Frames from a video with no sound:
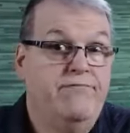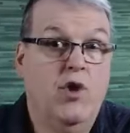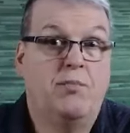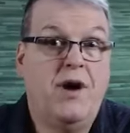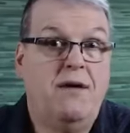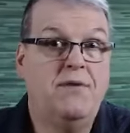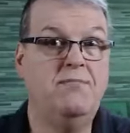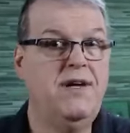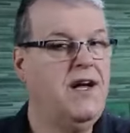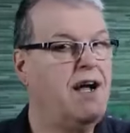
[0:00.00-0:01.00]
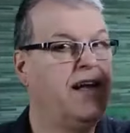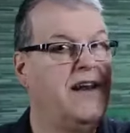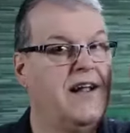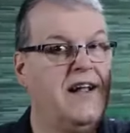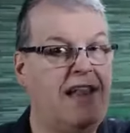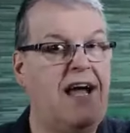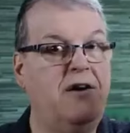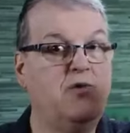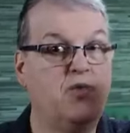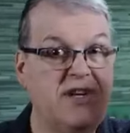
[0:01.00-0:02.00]
No problem. I got a
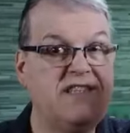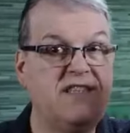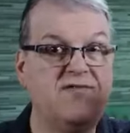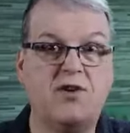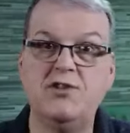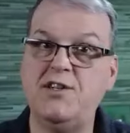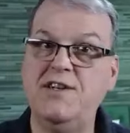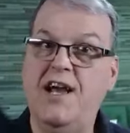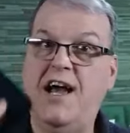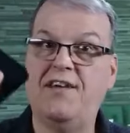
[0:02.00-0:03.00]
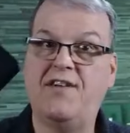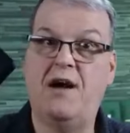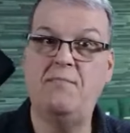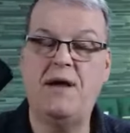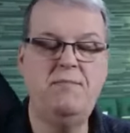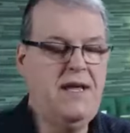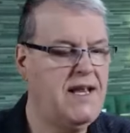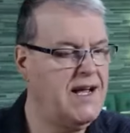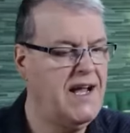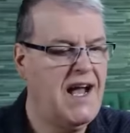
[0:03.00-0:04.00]
cloud recent version. I've got my
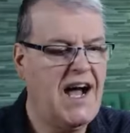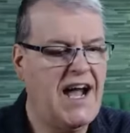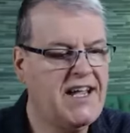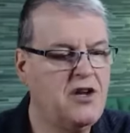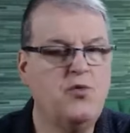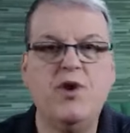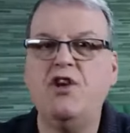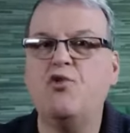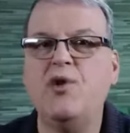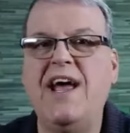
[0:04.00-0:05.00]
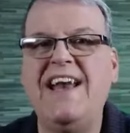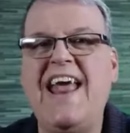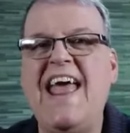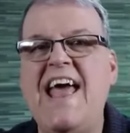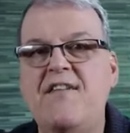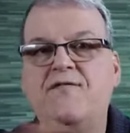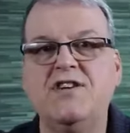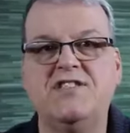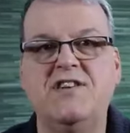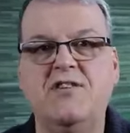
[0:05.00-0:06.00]
media. I can recreate
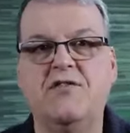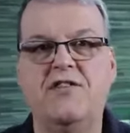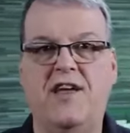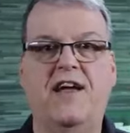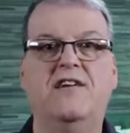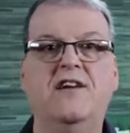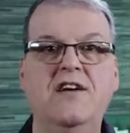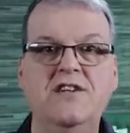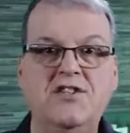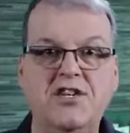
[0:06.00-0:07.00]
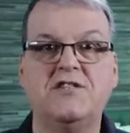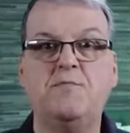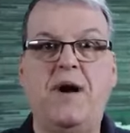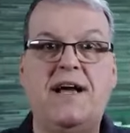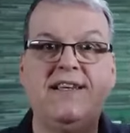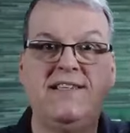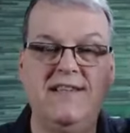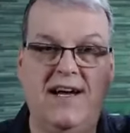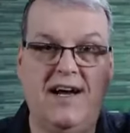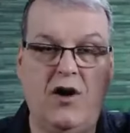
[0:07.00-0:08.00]
every single thing just by
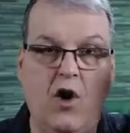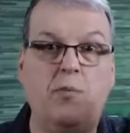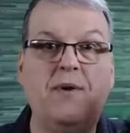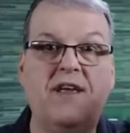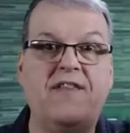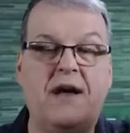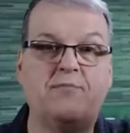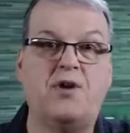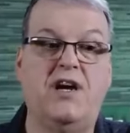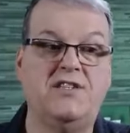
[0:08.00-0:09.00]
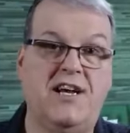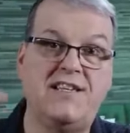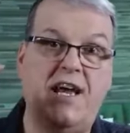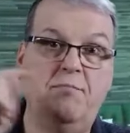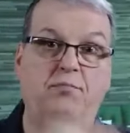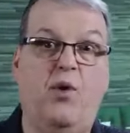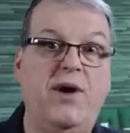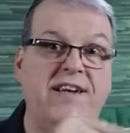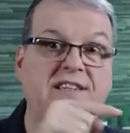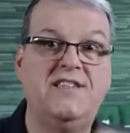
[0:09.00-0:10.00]
opening that project and
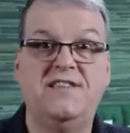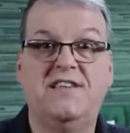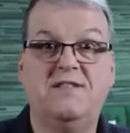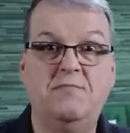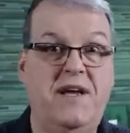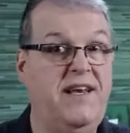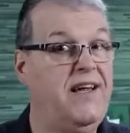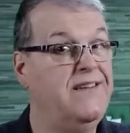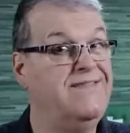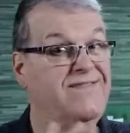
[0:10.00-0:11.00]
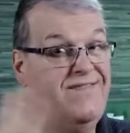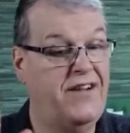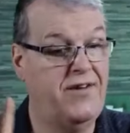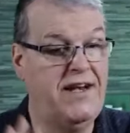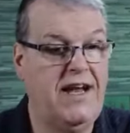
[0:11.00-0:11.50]
pointing to this media. Very